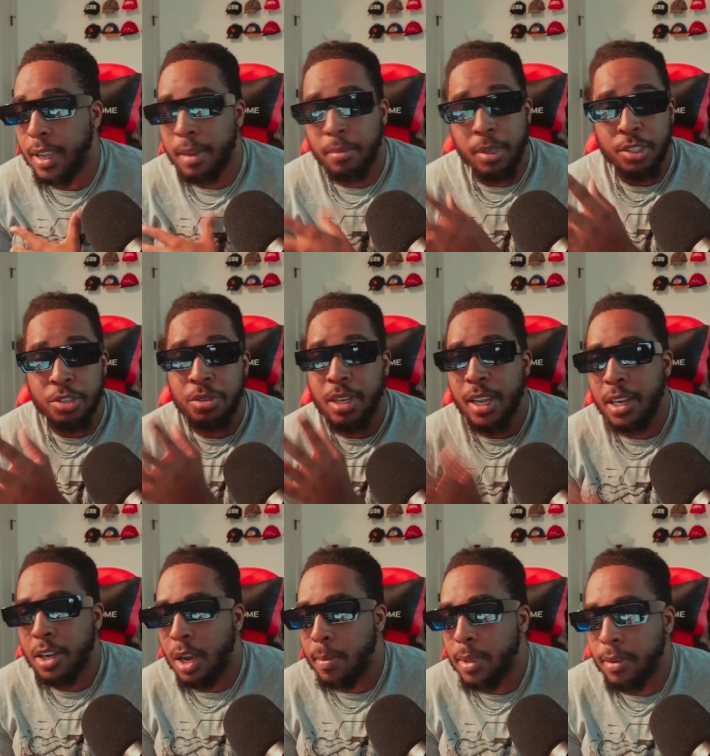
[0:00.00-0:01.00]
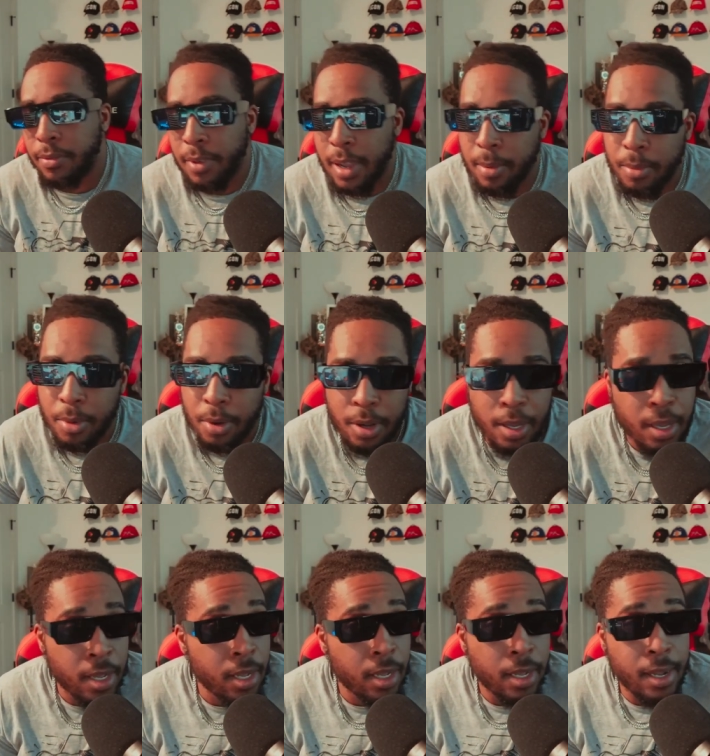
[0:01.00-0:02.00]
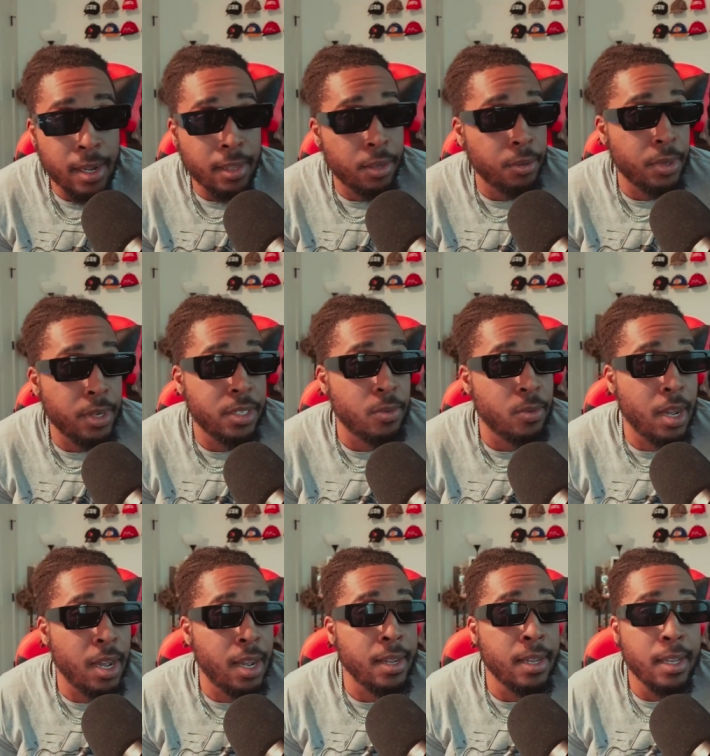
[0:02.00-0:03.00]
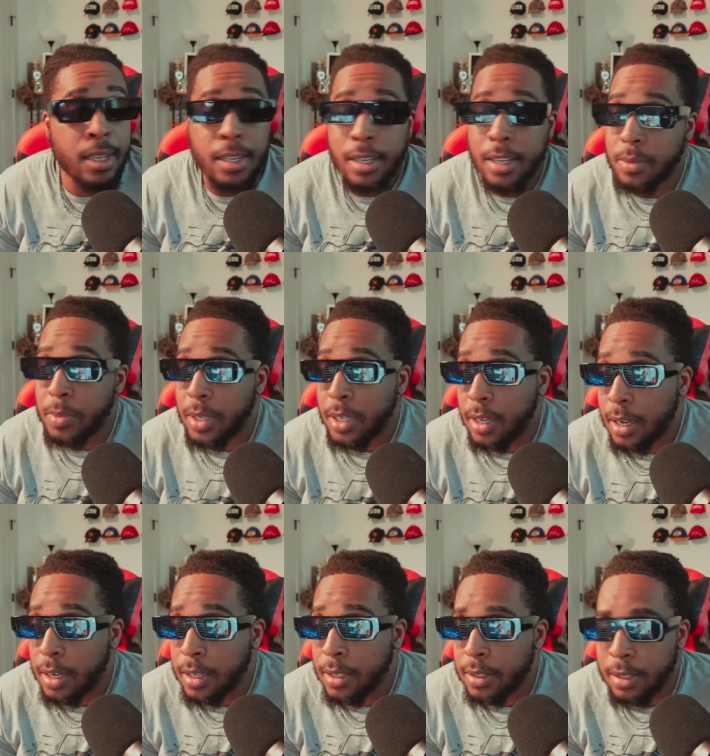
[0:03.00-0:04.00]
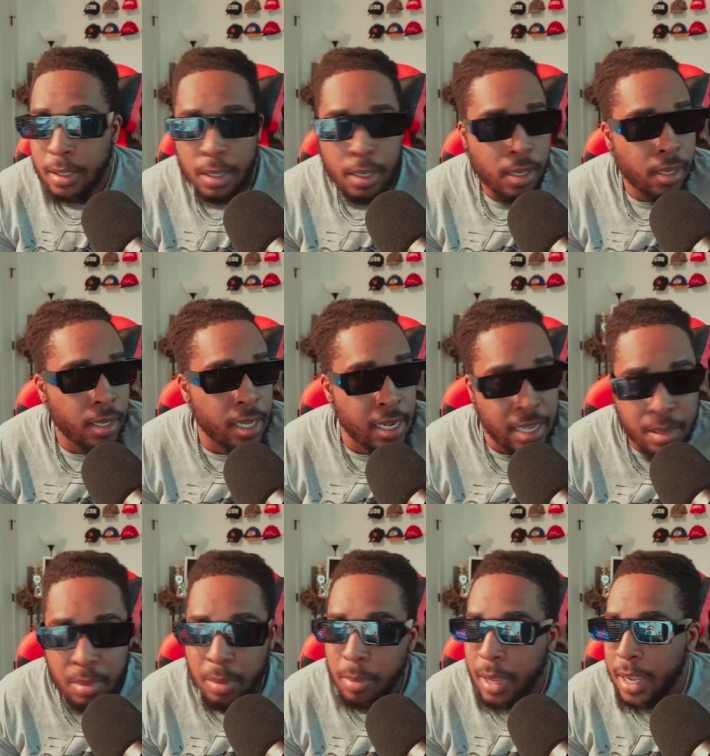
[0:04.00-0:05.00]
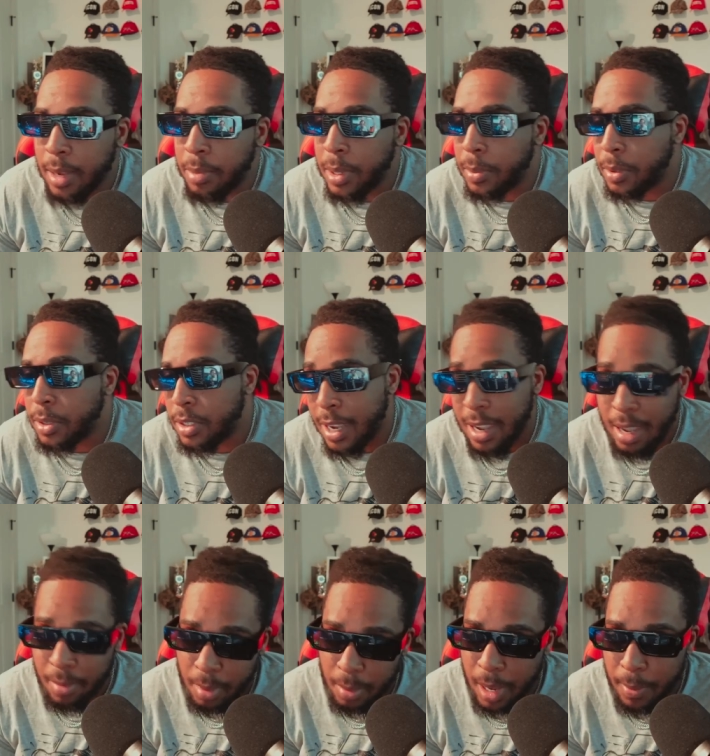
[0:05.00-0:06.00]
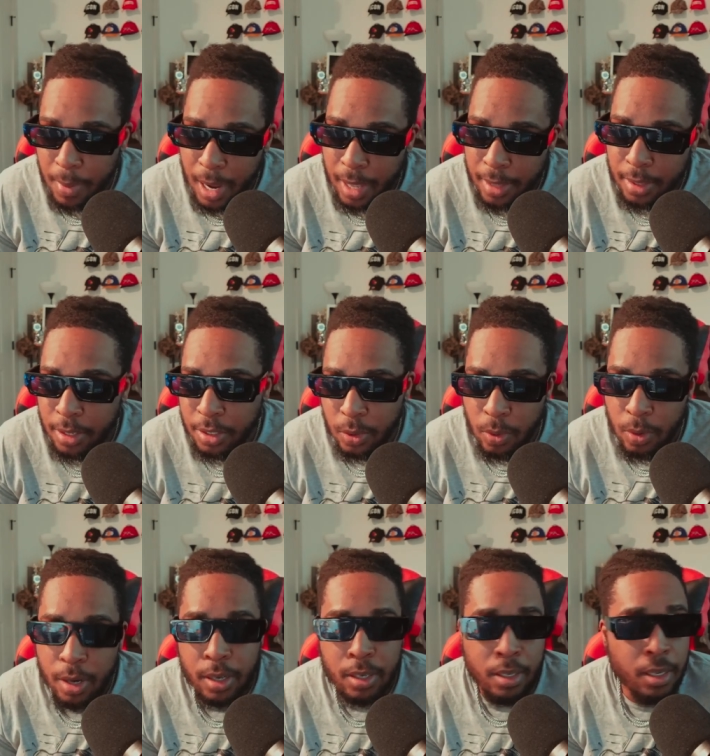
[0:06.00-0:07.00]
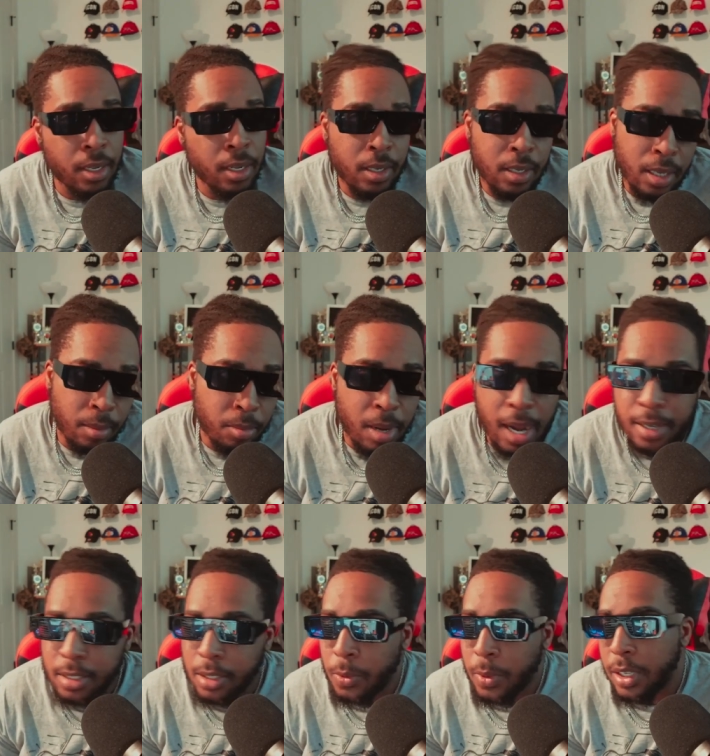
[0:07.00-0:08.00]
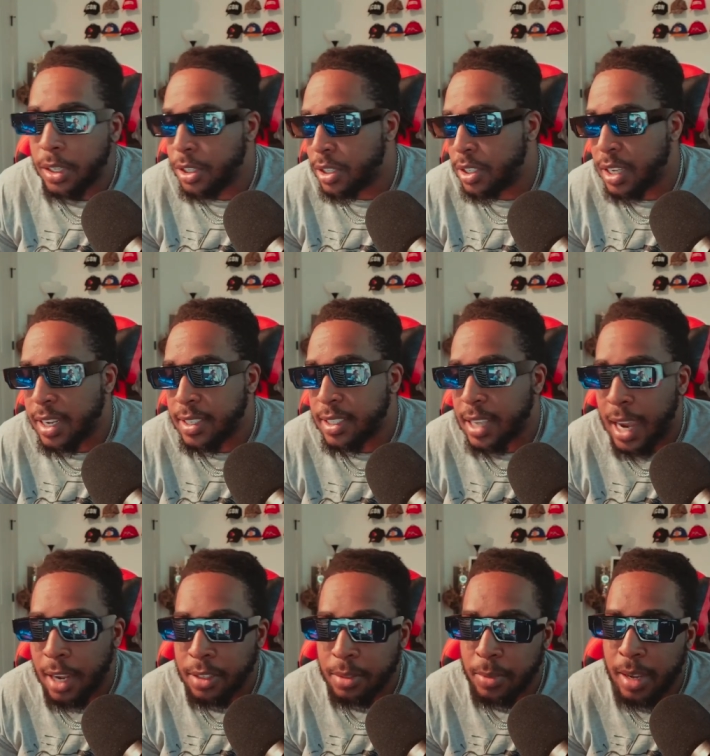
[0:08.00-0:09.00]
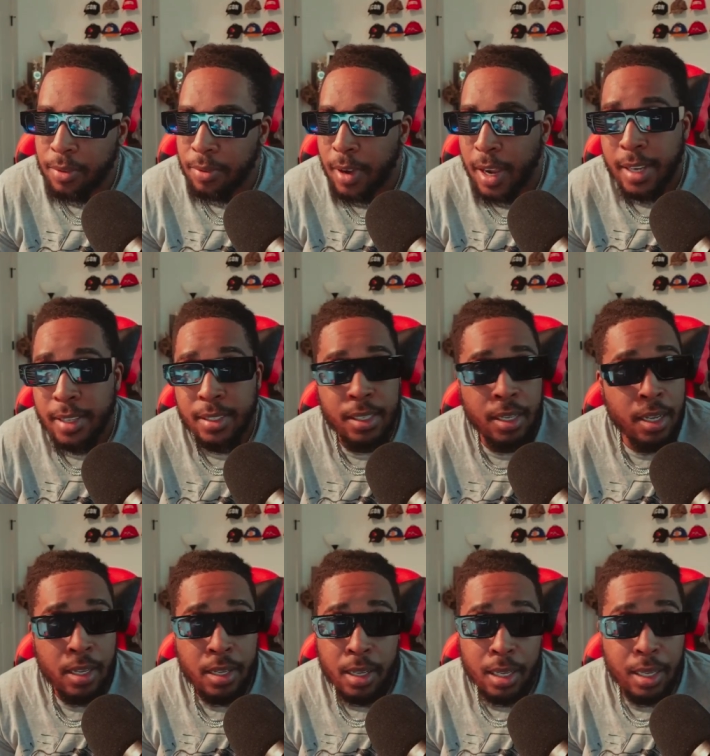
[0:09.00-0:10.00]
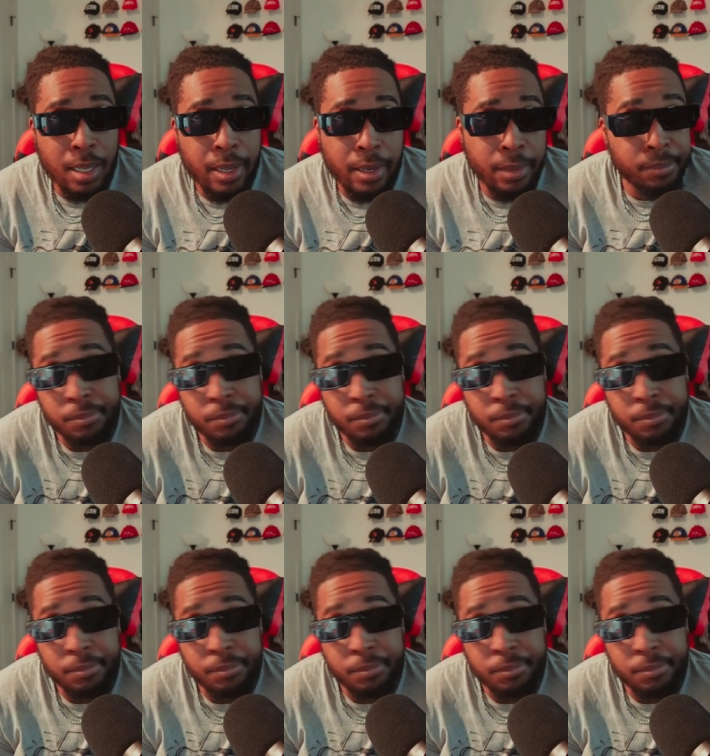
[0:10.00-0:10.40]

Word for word: but you can't call me a fanboy. And the reason why is because in MMA, people say MMA math doesn't work. In boxing, we can just say styles make fights. And